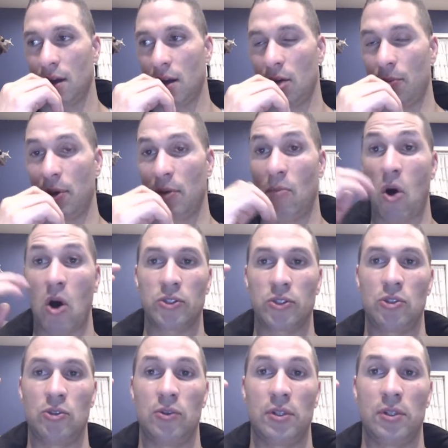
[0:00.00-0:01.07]
in a
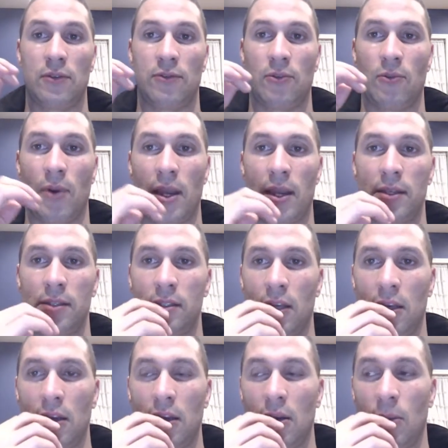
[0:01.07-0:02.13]
multitude of different ways.